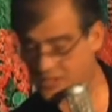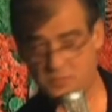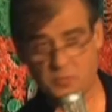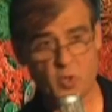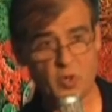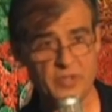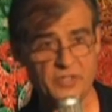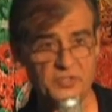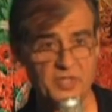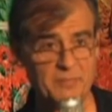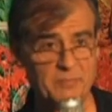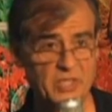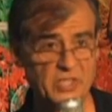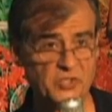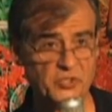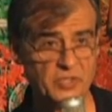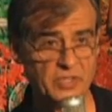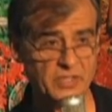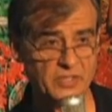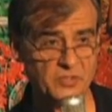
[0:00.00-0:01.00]
part, as I
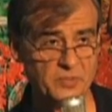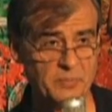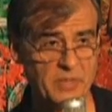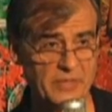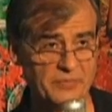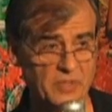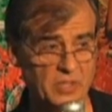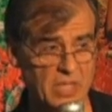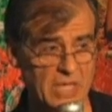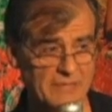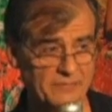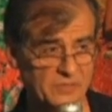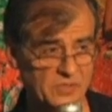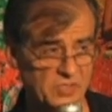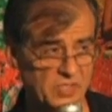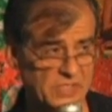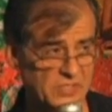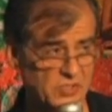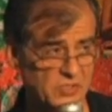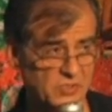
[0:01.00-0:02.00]
mentioned, is about the life and
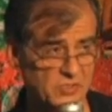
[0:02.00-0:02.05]
teachings